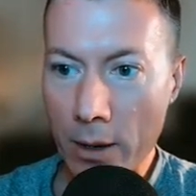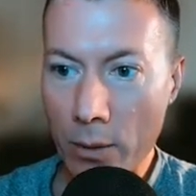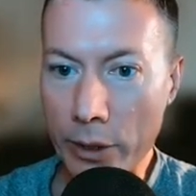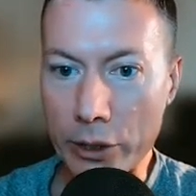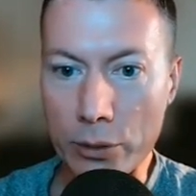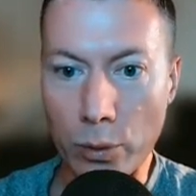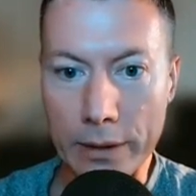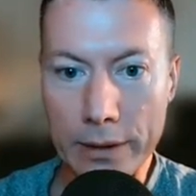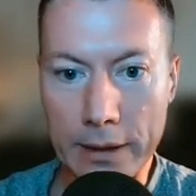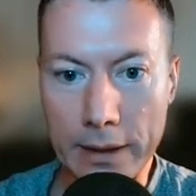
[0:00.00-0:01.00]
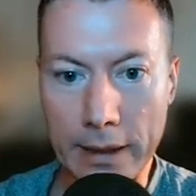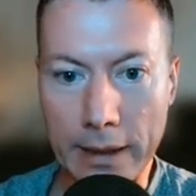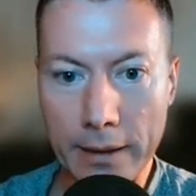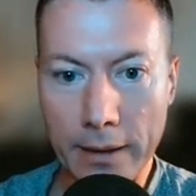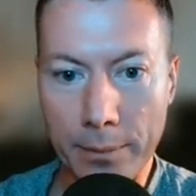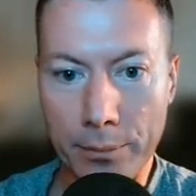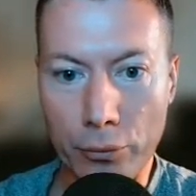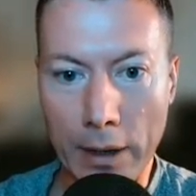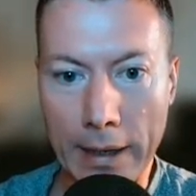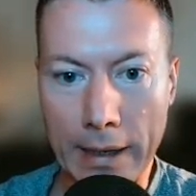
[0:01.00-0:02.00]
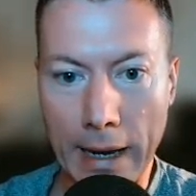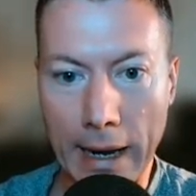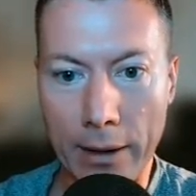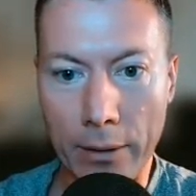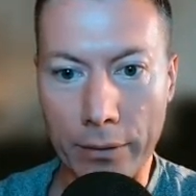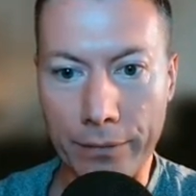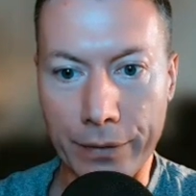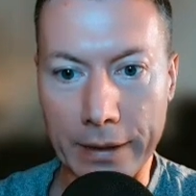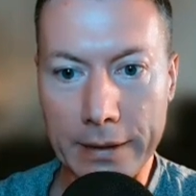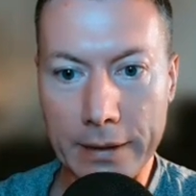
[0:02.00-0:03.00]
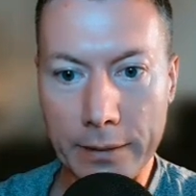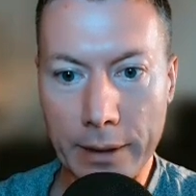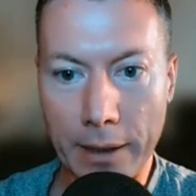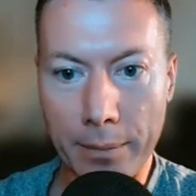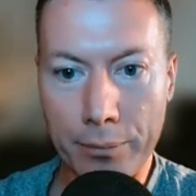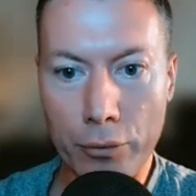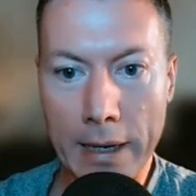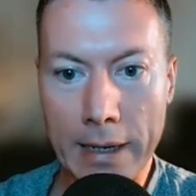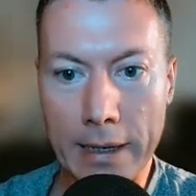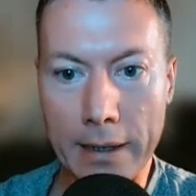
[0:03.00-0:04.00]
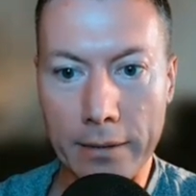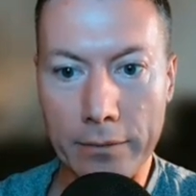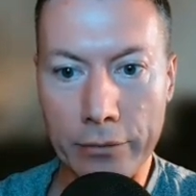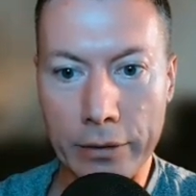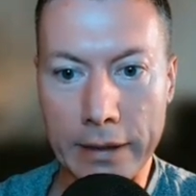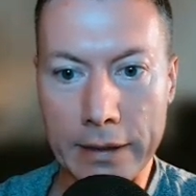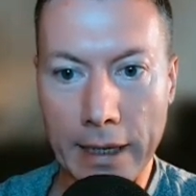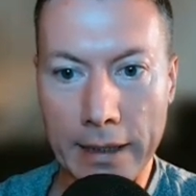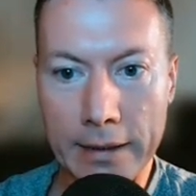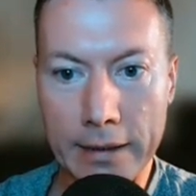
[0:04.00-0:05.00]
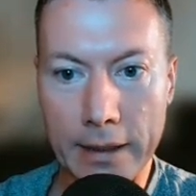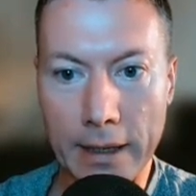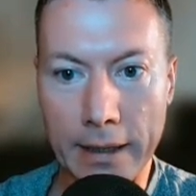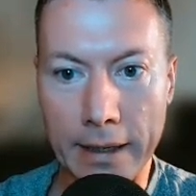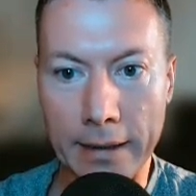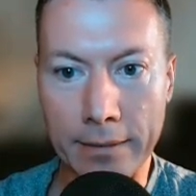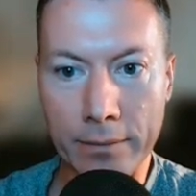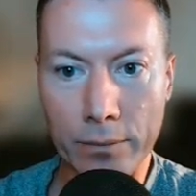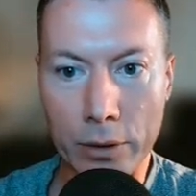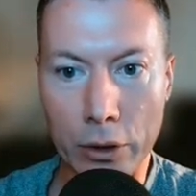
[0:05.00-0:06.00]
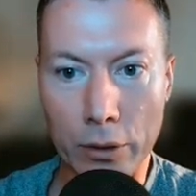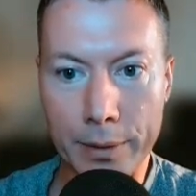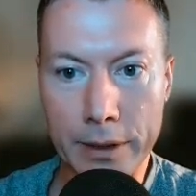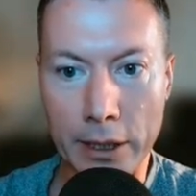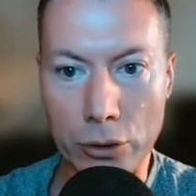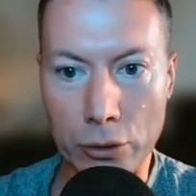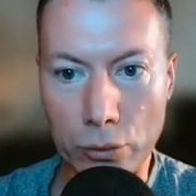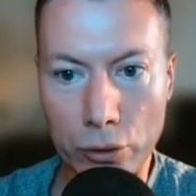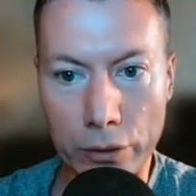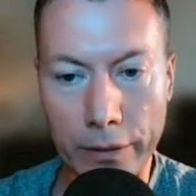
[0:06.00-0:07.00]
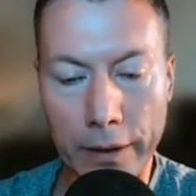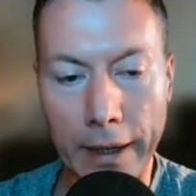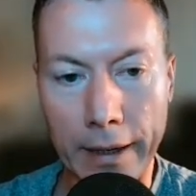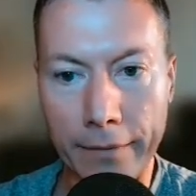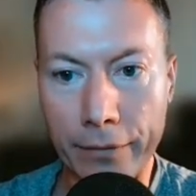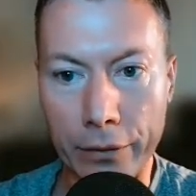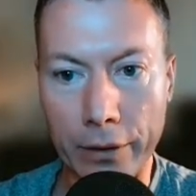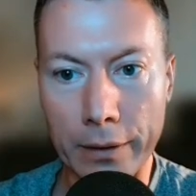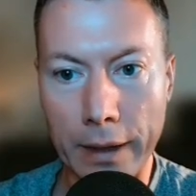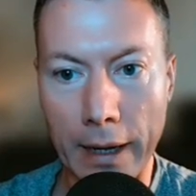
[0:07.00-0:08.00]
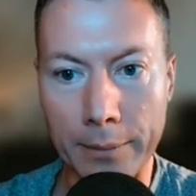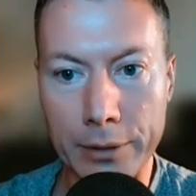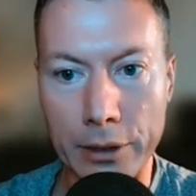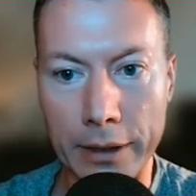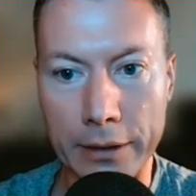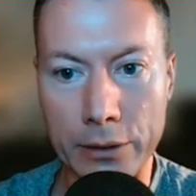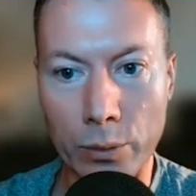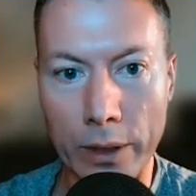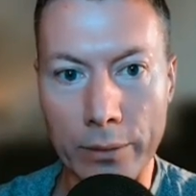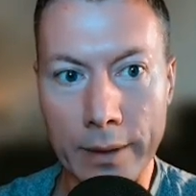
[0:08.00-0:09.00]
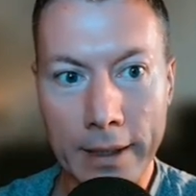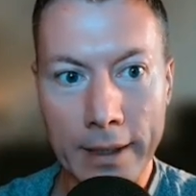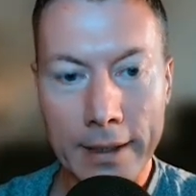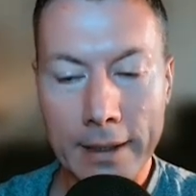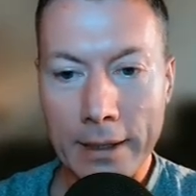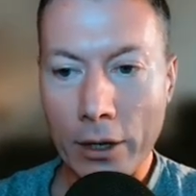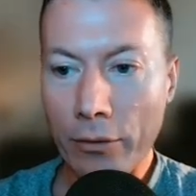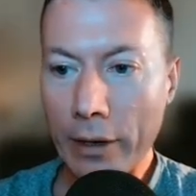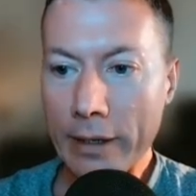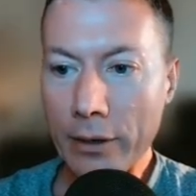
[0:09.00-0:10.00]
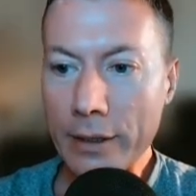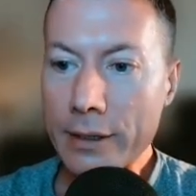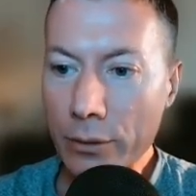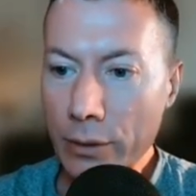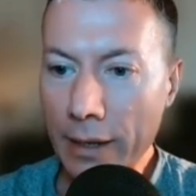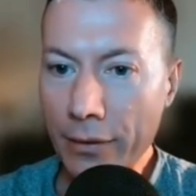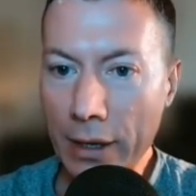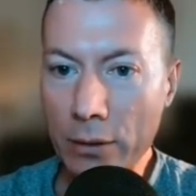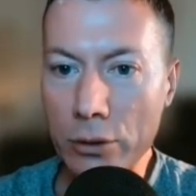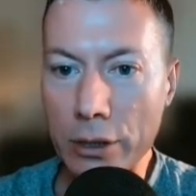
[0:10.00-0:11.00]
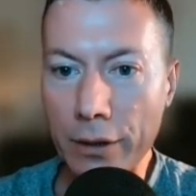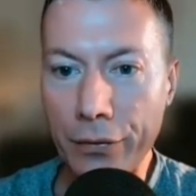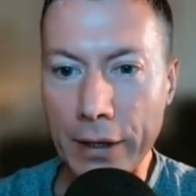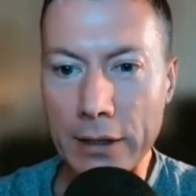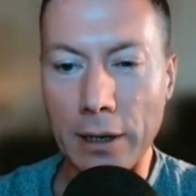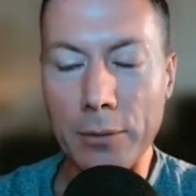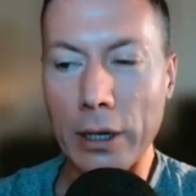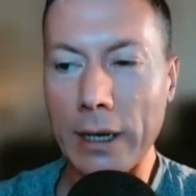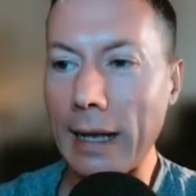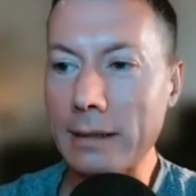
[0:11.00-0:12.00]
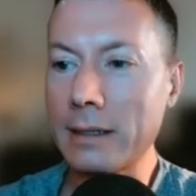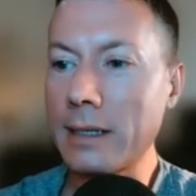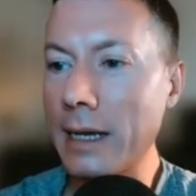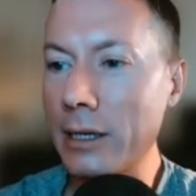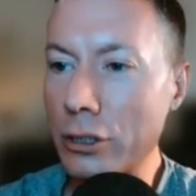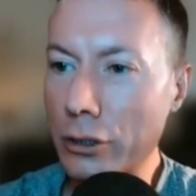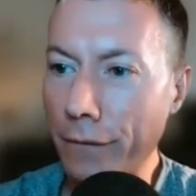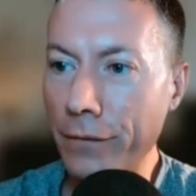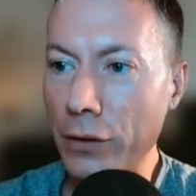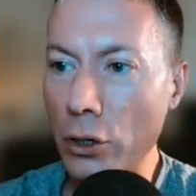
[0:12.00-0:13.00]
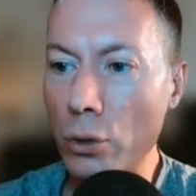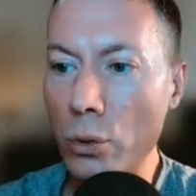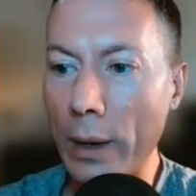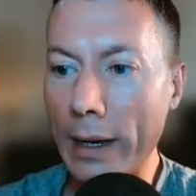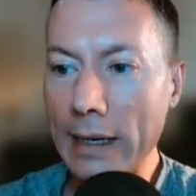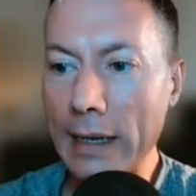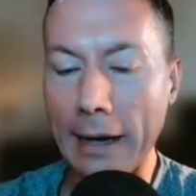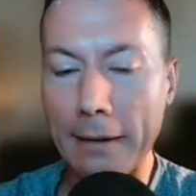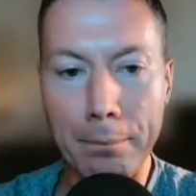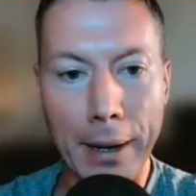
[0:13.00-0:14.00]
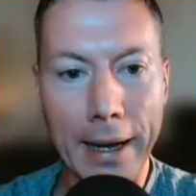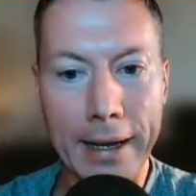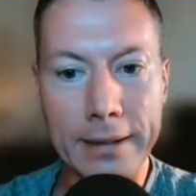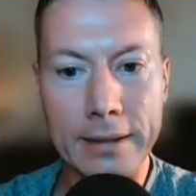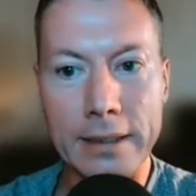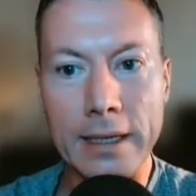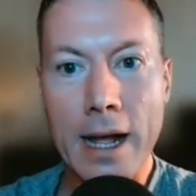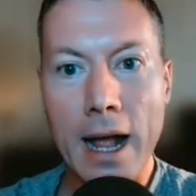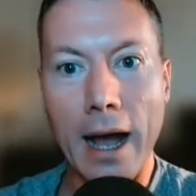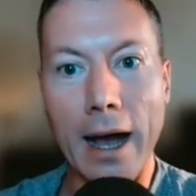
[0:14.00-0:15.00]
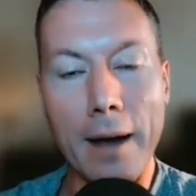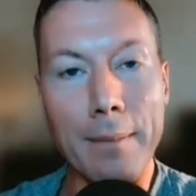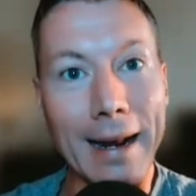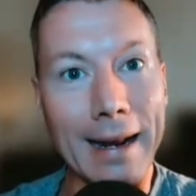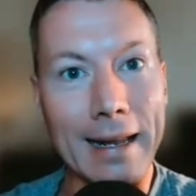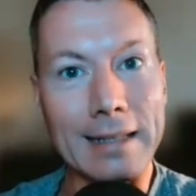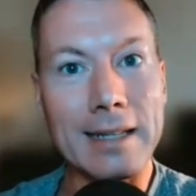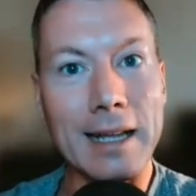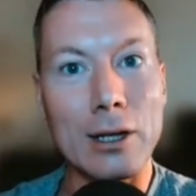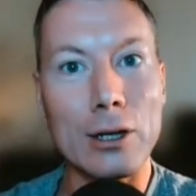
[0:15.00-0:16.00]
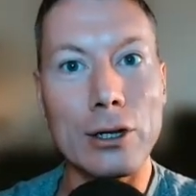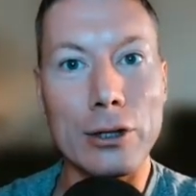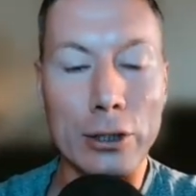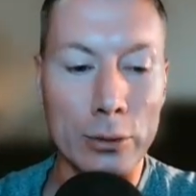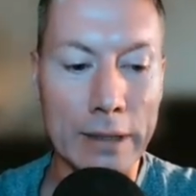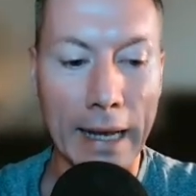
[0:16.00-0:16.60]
we just want to see a break out of this. Get a break, retest, and then we've got potential to for the upside as well. All right, guys. So, yeah, those are the things I'm looking at today. Just a few yen pairs. Let's take a look at the news